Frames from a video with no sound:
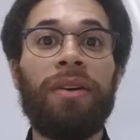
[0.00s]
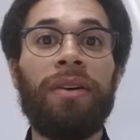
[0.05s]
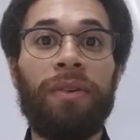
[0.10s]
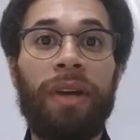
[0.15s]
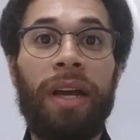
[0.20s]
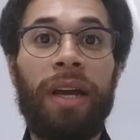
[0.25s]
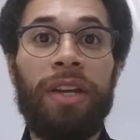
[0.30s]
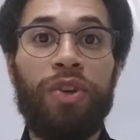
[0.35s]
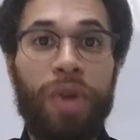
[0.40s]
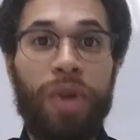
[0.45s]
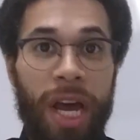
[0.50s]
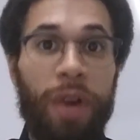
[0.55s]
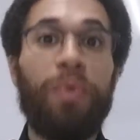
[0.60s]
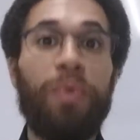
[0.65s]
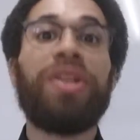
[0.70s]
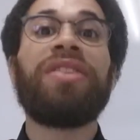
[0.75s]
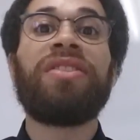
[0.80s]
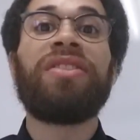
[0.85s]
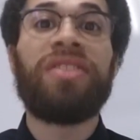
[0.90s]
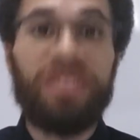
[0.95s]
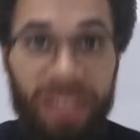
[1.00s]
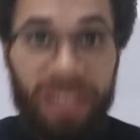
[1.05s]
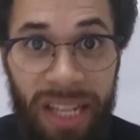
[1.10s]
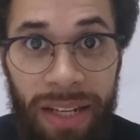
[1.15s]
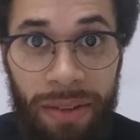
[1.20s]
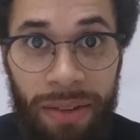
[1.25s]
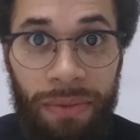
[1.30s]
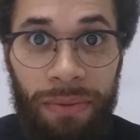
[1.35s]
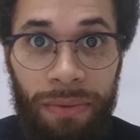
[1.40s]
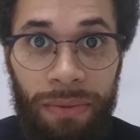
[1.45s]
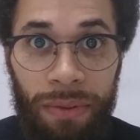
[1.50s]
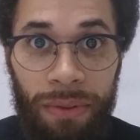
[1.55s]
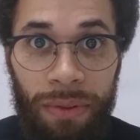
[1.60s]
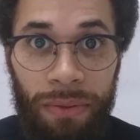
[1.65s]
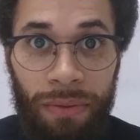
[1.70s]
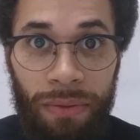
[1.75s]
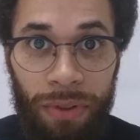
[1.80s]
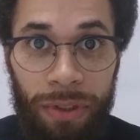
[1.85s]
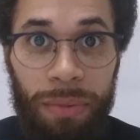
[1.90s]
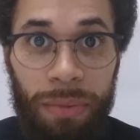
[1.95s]
Okay, you got a receipt
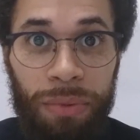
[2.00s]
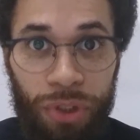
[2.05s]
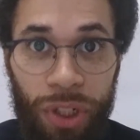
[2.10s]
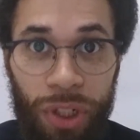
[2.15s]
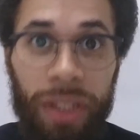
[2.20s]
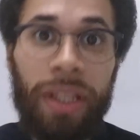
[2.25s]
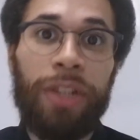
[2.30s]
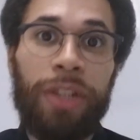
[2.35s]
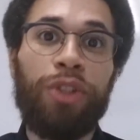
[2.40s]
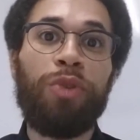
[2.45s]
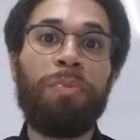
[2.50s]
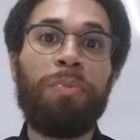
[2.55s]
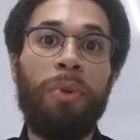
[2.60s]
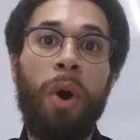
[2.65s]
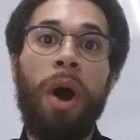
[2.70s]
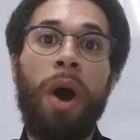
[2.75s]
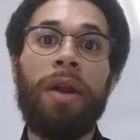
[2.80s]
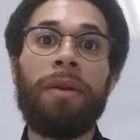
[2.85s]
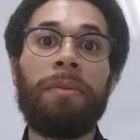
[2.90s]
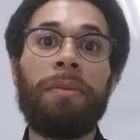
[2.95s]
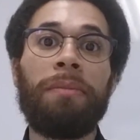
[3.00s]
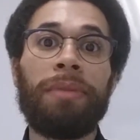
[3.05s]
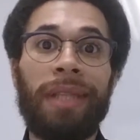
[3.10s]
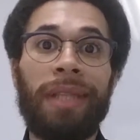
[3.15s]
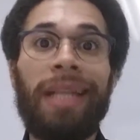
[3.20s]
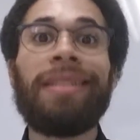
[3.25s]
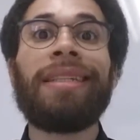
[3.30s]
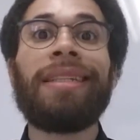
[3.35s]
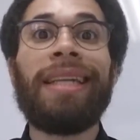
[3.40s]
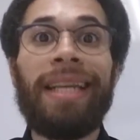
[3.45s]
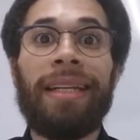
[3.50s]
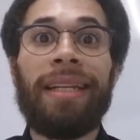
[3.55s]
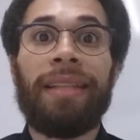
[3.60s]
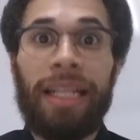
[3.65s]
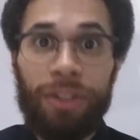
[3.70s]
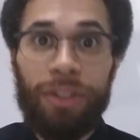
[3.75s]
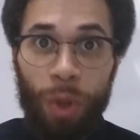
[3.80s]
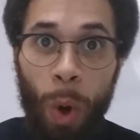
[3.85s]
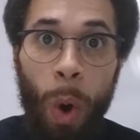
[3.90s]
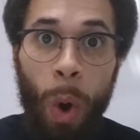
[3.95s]
for some shit that you bought. But that's it.
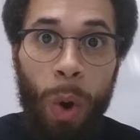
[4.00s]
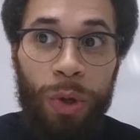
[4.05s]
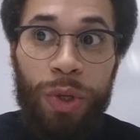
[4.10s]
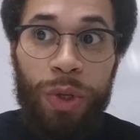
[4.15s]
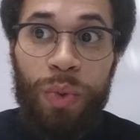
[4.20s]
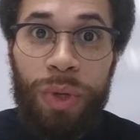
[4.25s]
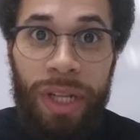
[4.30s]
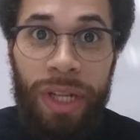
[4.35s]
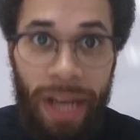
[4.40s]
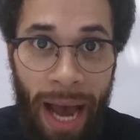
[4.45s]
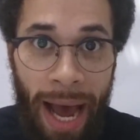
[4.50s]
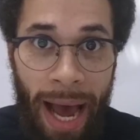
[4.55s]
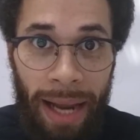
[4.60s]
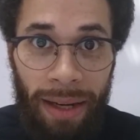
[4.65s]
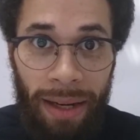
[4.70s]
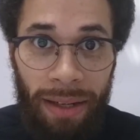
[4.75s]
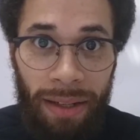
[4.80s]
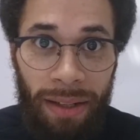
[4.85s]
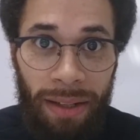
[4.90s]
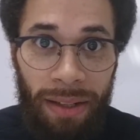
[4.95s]
That's all you got.